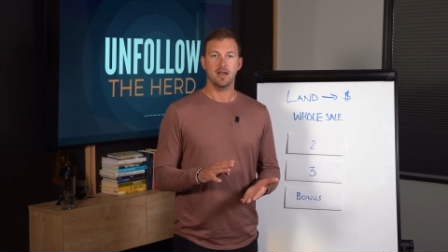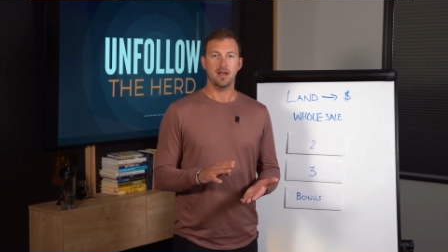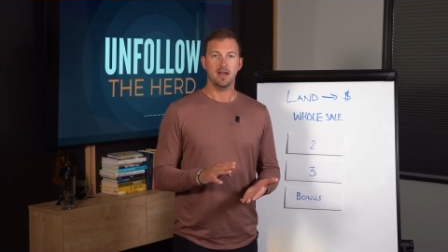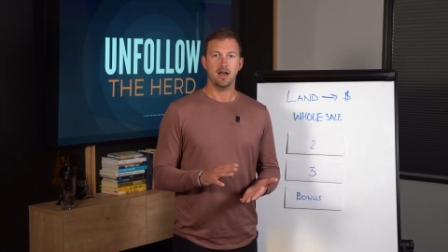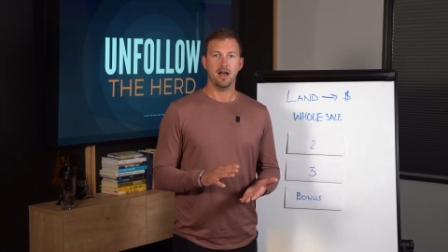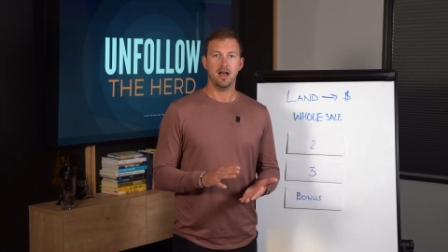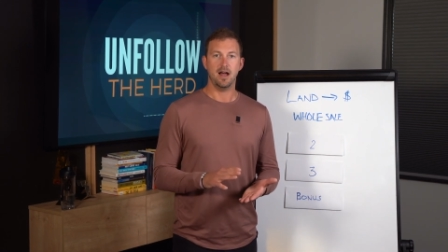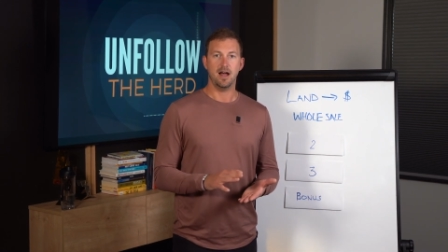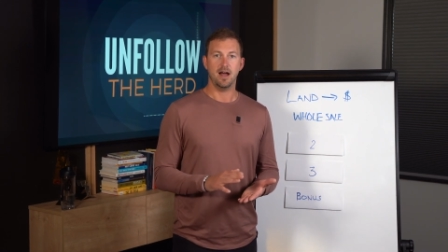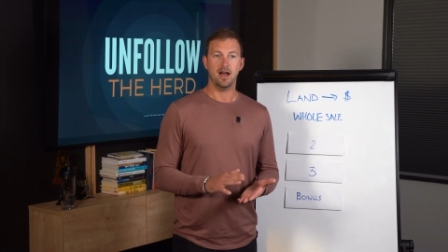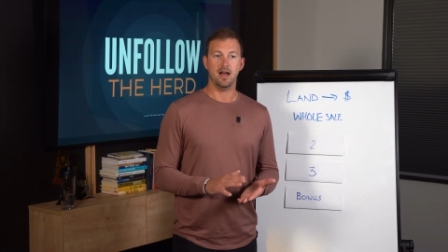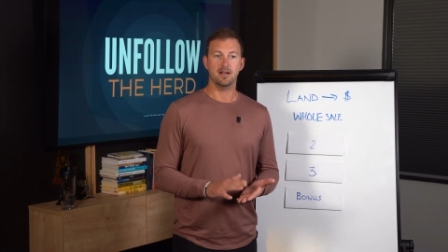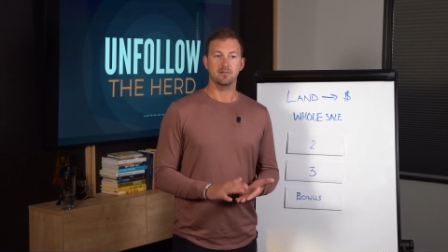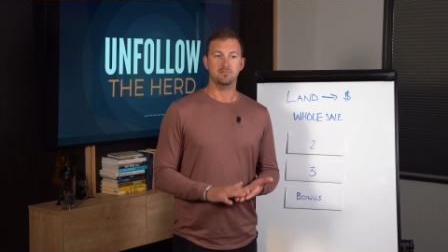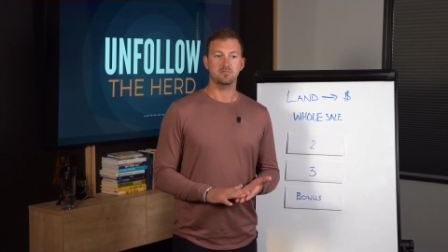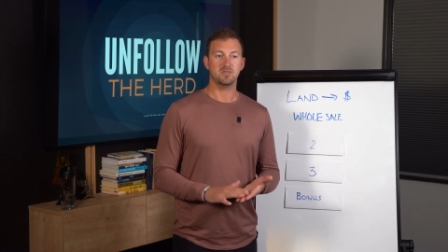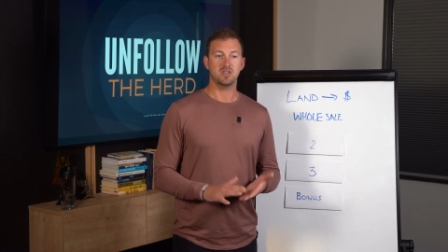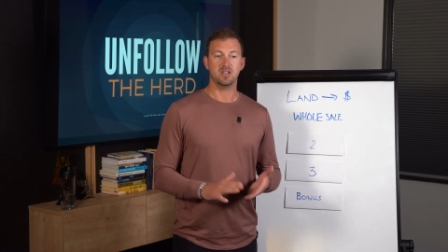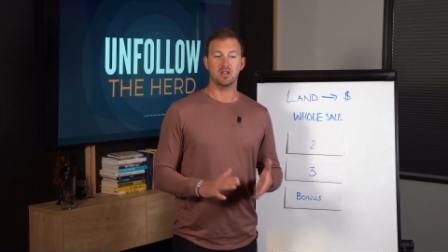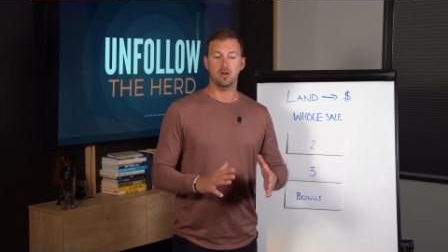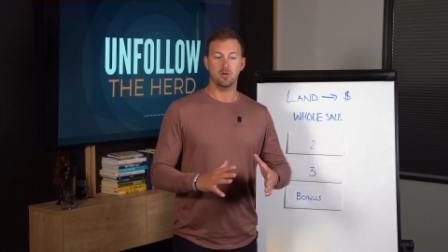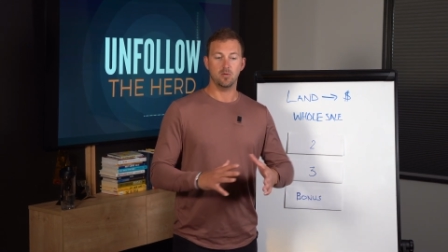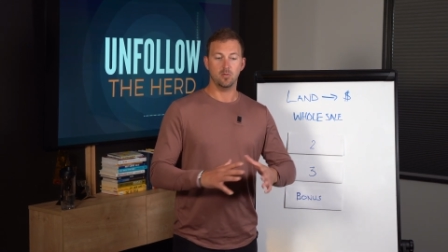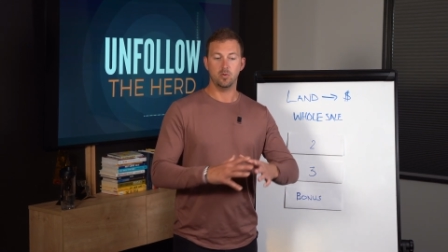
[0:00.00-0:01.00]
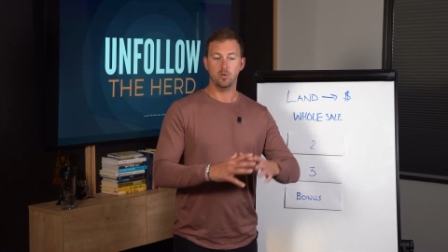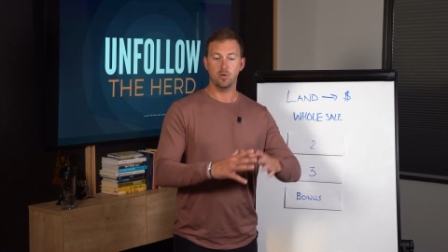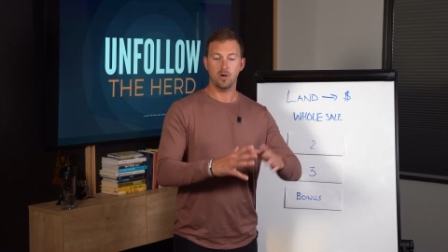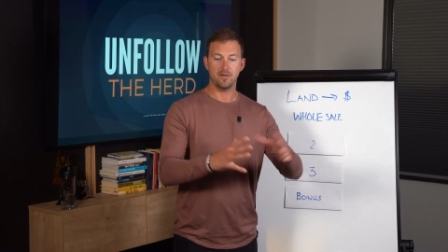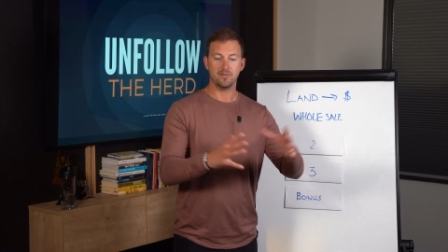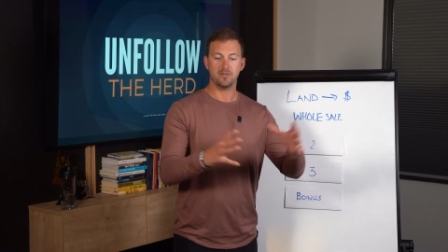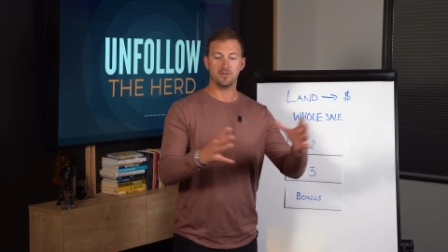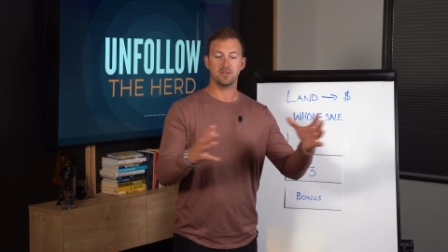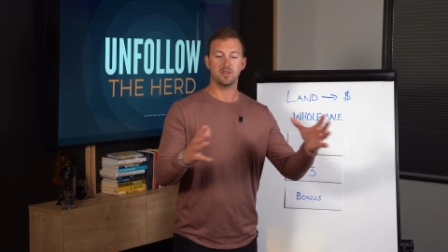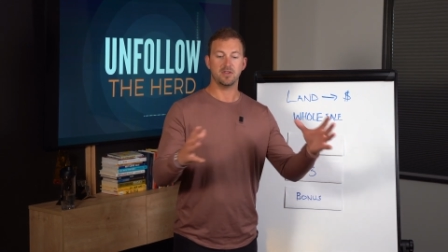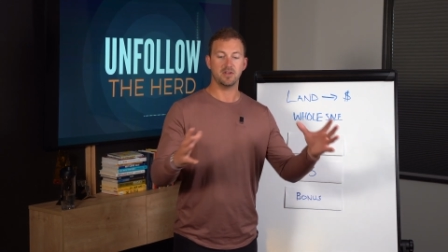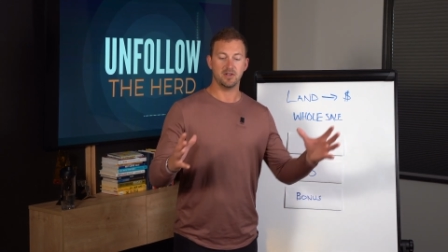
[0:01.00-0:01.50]

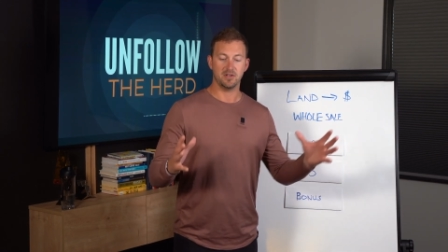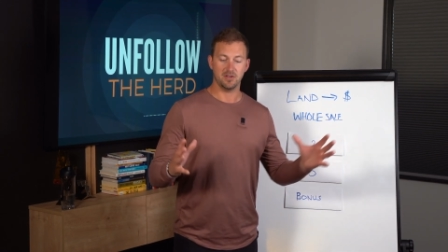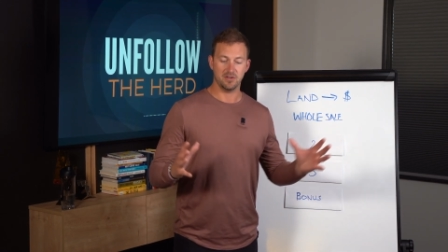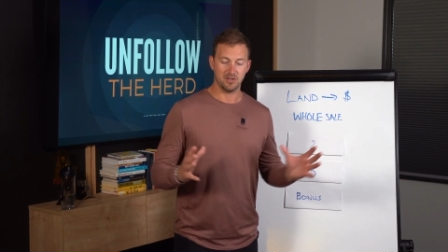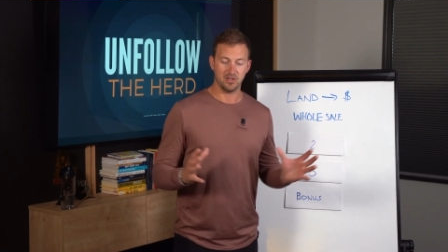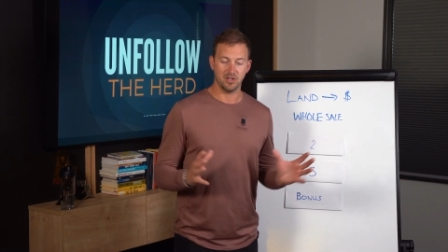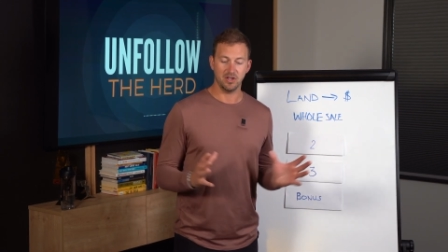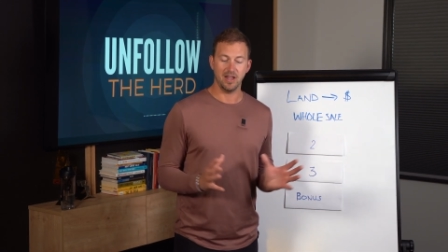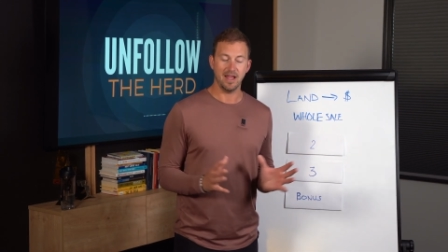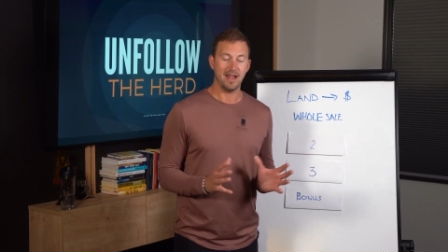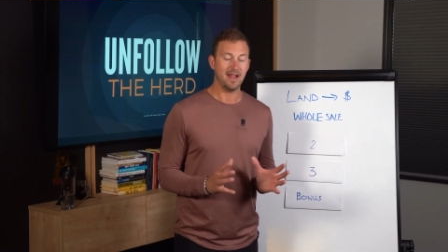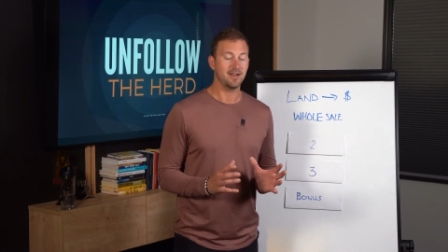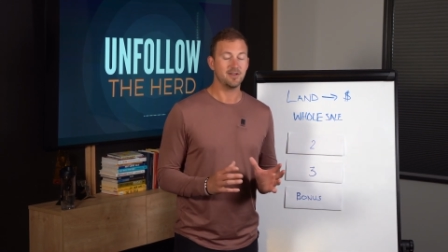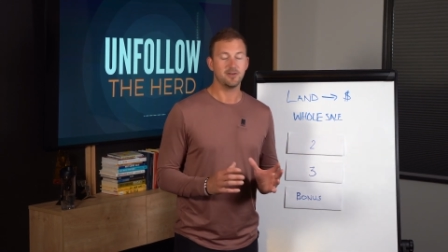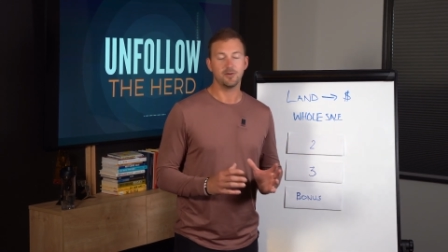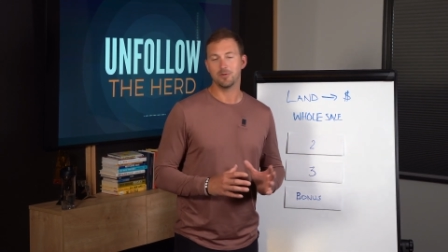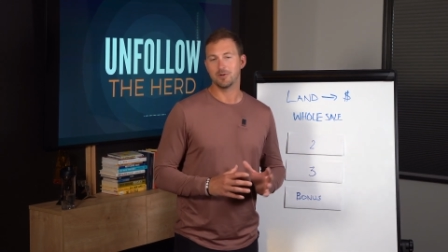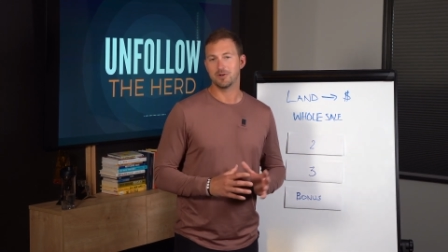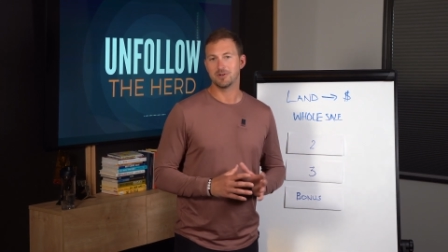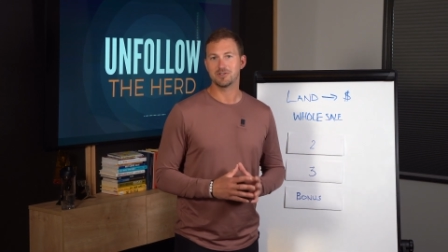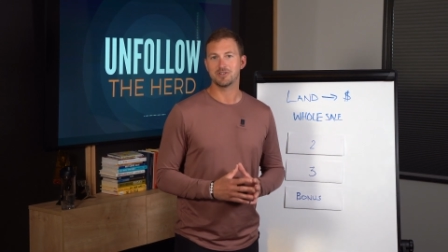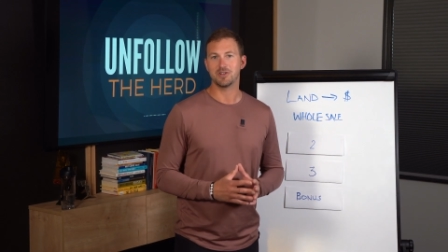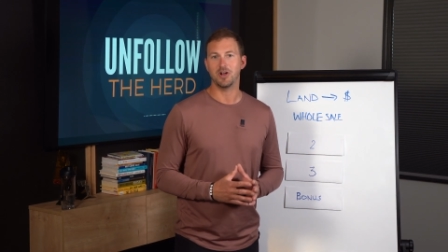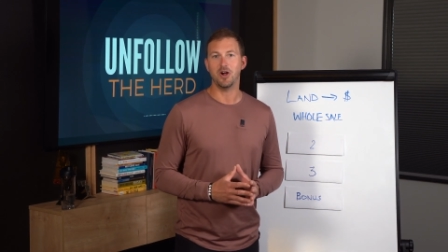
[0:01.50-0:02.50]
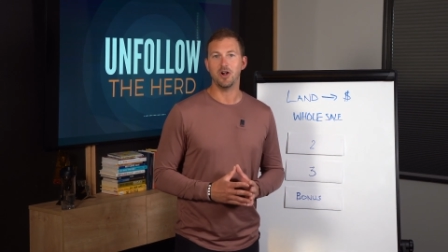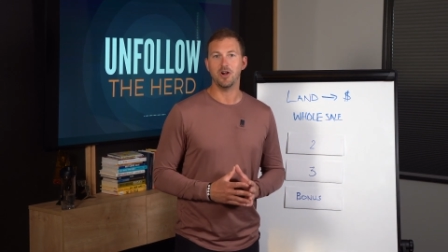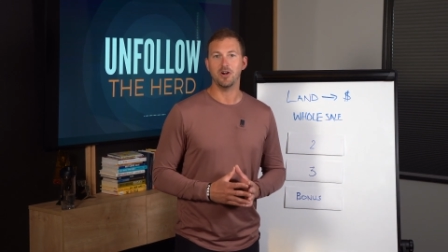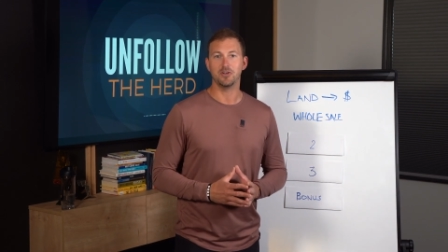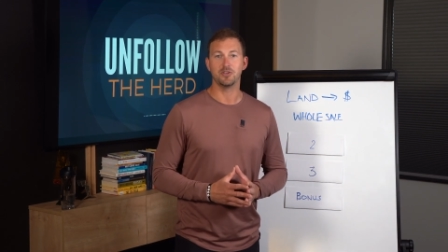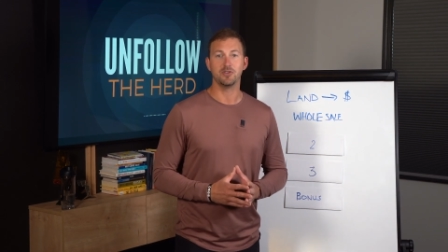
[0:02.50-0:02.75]
whoever the landowners are.